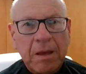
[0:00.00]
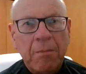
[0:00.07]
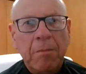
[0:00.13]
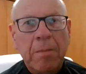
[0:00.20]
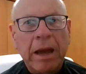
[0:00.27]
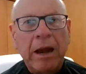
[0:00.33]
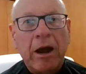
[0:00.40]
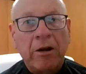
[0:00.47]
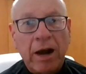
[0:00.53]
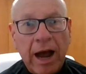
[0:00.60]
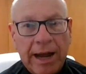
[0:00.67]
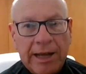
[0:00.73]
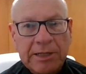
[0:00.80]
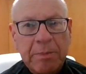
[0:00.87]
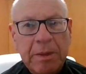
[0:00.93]
May our
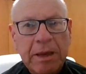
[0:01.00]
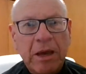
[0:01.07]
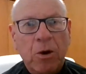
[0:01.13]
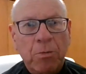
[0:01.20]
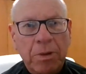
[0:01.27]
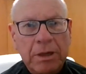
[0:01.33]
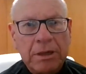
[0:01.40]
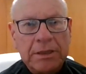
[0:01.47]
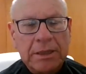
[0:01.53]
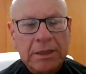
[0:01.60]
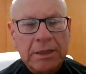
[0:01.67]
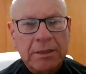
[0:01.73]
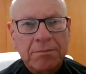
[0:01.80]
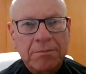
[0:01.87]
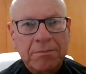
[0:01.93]
eyes be opened,
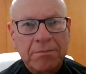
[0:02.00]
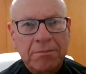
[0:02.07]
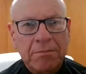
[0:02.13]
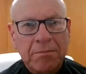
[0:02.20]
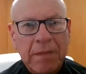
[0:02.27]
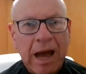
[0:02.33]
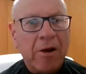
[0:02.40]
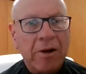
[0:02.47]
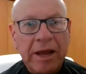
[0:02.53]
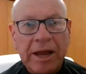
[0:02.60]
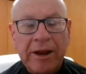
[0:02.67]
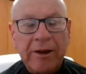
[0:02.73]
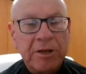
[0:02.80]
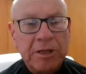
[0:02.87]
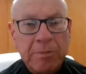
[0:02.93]
our
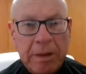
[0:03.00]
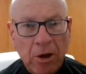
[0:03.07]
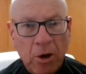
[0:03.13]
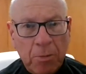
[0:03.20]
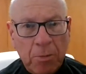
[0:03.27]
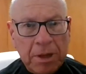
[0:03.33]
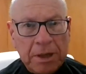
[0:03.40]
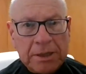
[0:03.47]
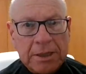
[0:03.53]
ears be opened,